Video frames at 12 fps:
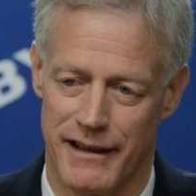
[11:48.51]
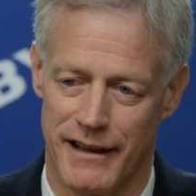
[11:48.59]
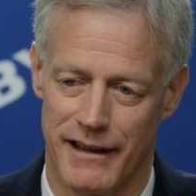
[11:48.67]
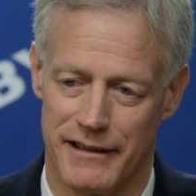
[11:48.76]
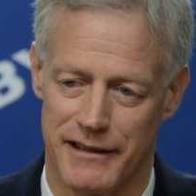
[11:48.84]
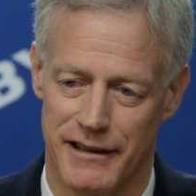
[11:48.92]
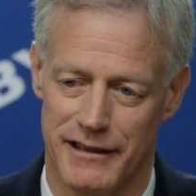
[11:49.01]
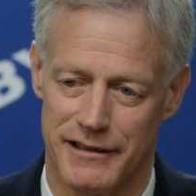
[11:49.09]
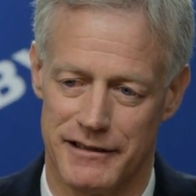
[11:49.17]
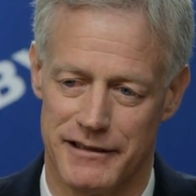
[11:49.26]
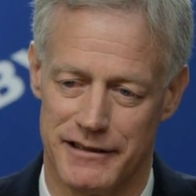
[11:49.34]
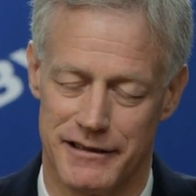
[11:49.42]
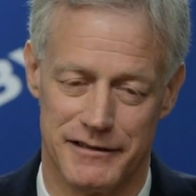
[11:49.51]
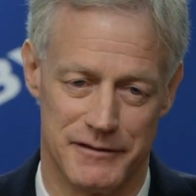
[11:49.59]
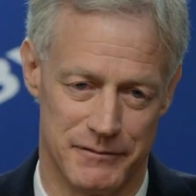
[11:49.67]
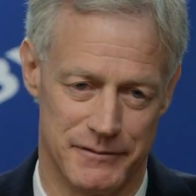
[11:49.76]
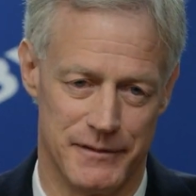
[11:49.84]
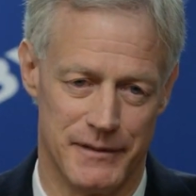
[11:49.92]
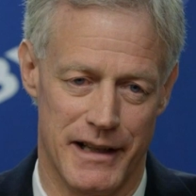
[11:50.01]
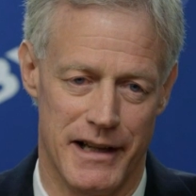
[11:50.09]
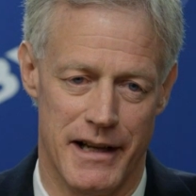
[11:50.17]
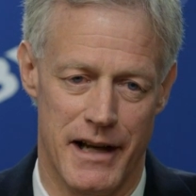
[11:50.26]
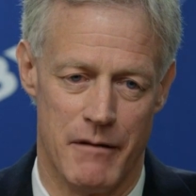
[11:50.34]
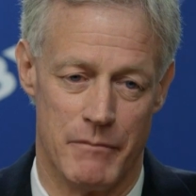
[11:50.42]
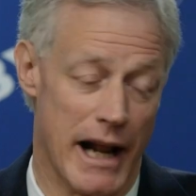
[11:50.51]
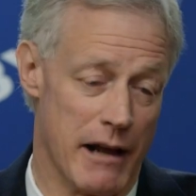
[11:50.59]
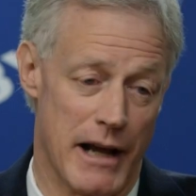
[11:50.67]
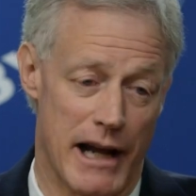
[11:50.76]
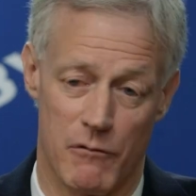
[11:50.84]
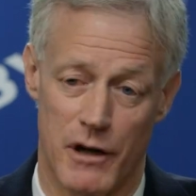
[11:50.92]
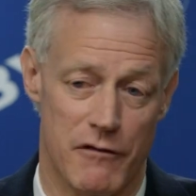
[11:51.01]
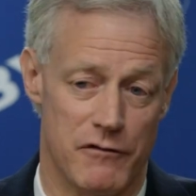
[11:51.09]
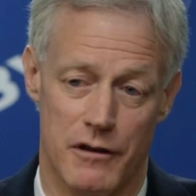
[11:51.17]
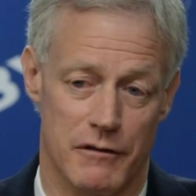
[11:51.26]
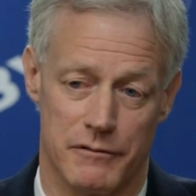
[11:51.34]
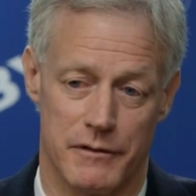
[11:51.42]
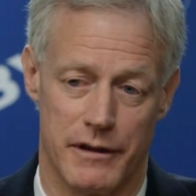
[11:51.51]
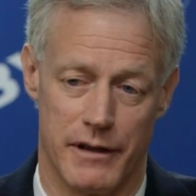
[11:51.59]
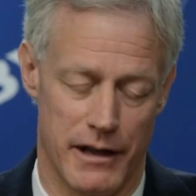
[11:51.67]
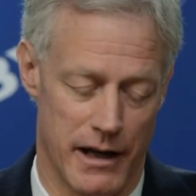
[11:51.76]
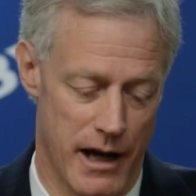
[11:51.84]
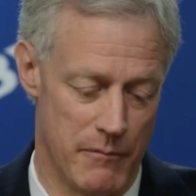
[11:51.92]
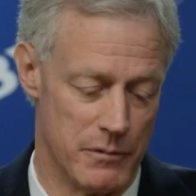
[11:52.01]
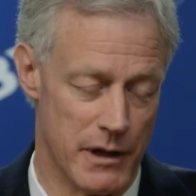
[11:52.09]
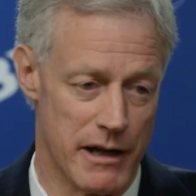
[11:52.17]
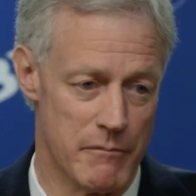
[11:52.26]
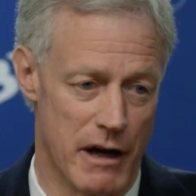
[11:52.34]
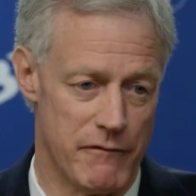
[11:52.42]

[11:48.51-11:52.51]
And... But anyway, I had a wonderful upbringing.